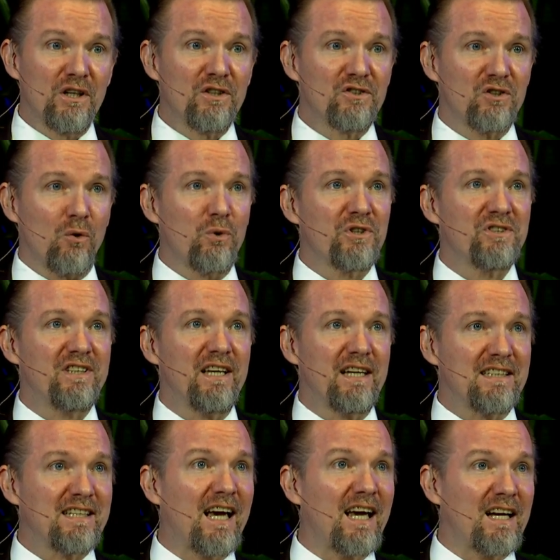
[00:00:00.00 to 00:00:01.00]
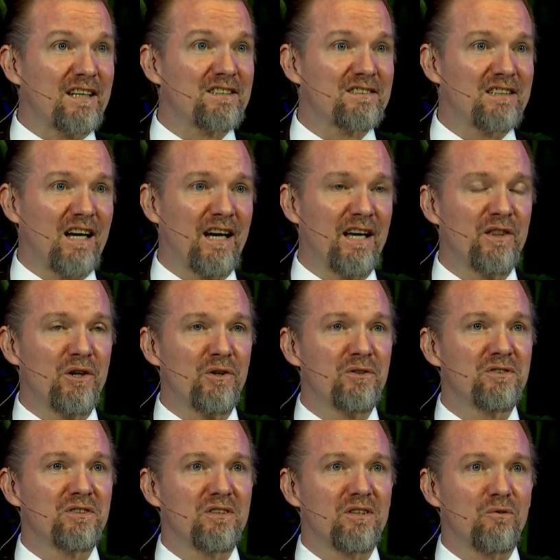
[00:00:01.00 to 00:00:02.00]
So we're seeing attacks on
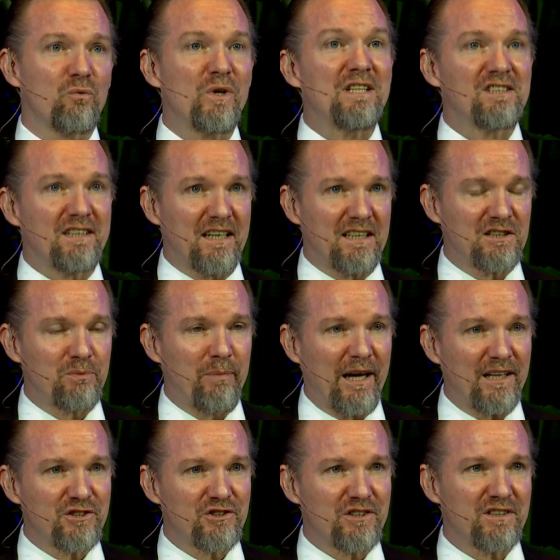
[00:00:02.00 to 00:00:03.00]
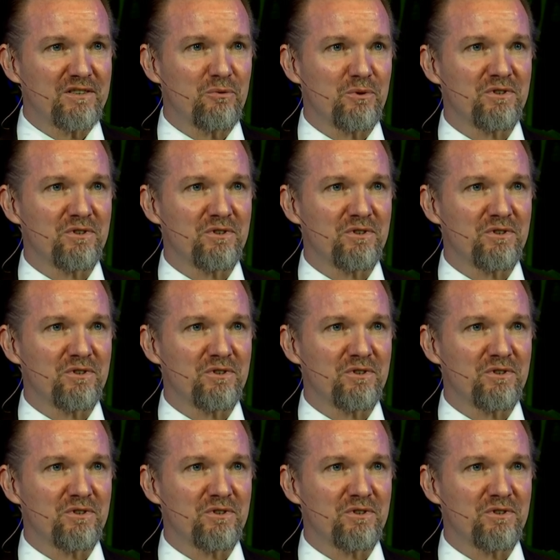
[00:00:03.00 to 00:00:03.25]
those recent expansions.